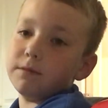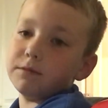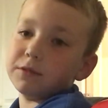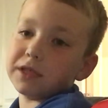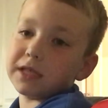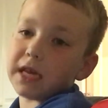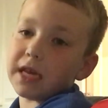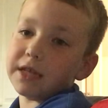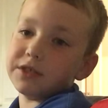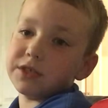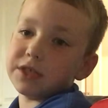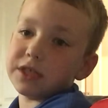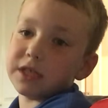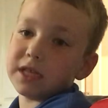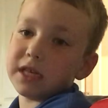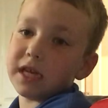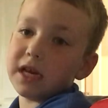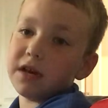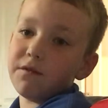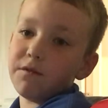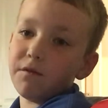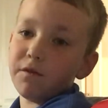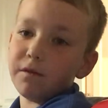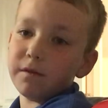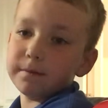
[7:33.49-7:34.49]

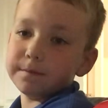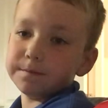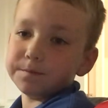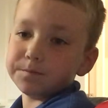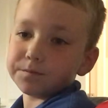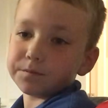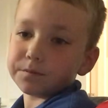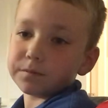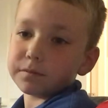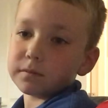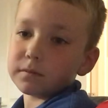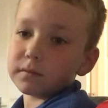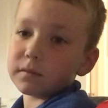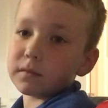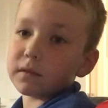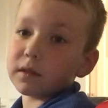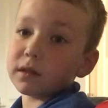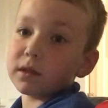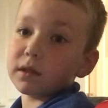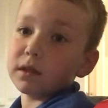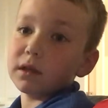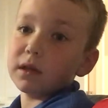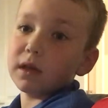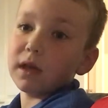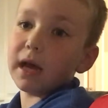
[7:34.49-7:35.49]
sensitive,
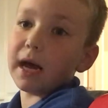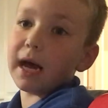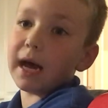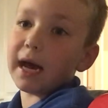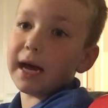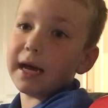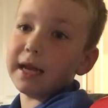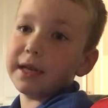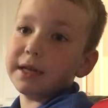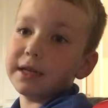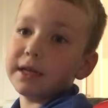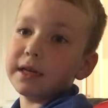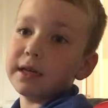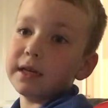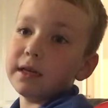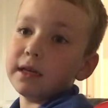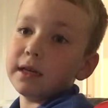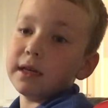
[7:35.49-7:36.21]
and